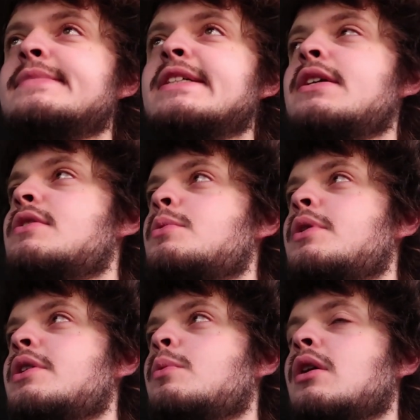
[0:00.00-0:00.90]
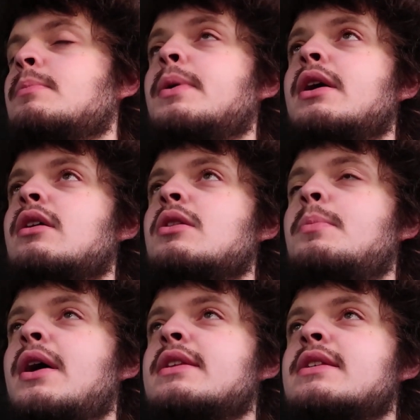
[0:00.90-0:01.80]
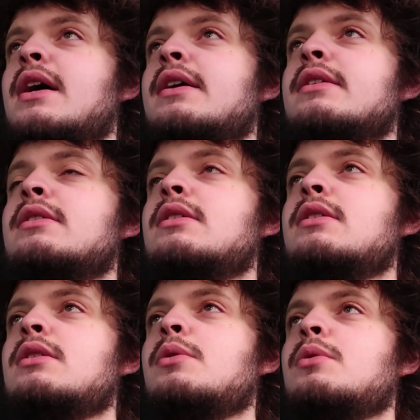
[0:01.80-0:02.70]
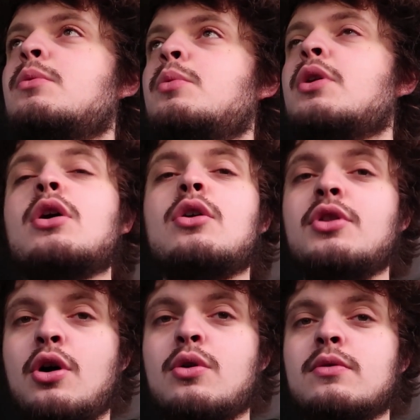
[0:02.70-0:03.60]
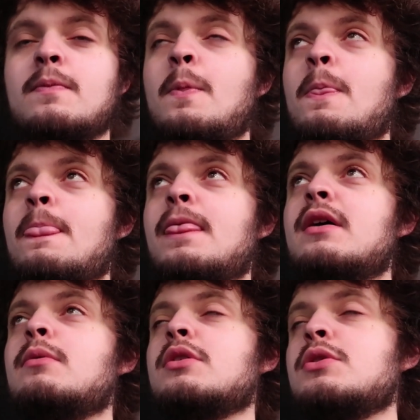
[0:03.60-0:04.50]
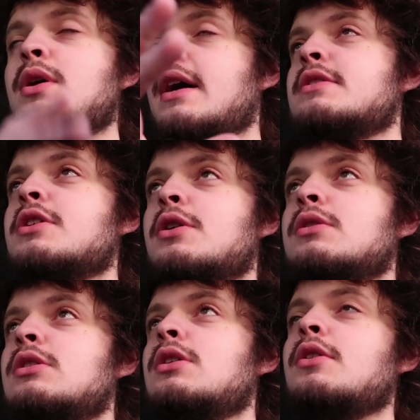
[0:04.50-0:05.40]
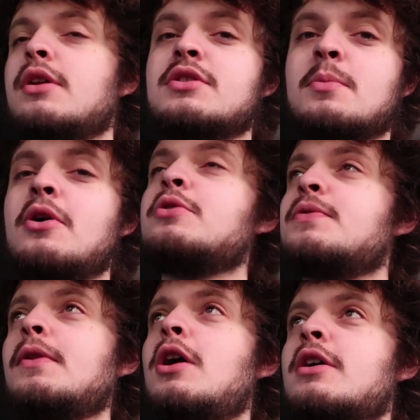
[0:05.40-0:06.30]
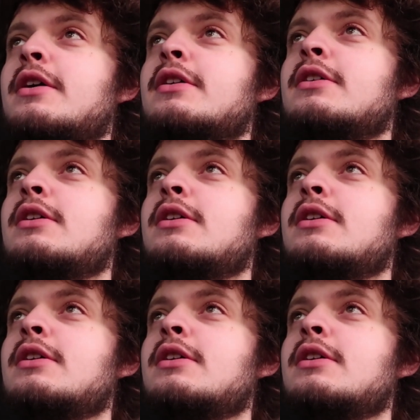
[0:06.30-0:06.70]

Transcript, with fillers: It is a weird one, but on the bright side, we all know, well, you guys know, that in tomorrow's vlog,